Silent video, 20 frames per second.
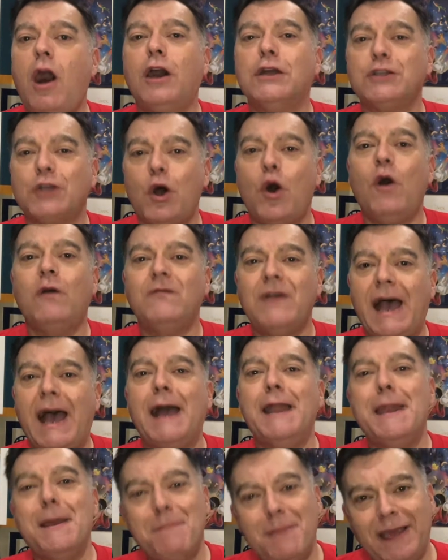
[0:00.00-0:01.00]
of
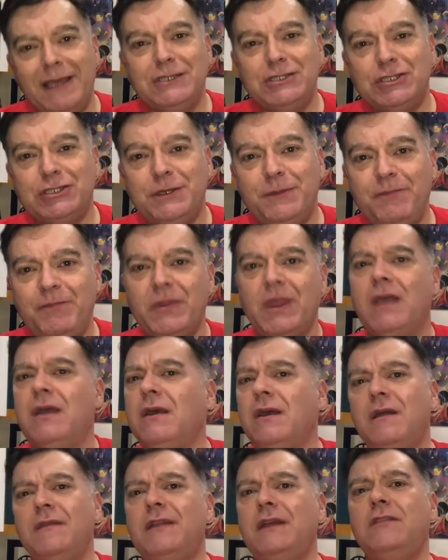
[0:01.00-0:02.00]
Animation,
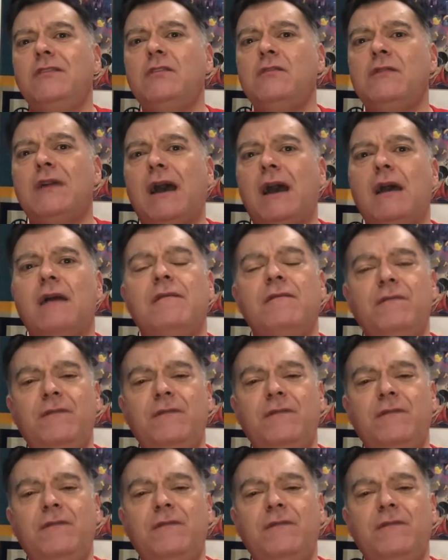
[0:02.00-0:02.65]
then do that.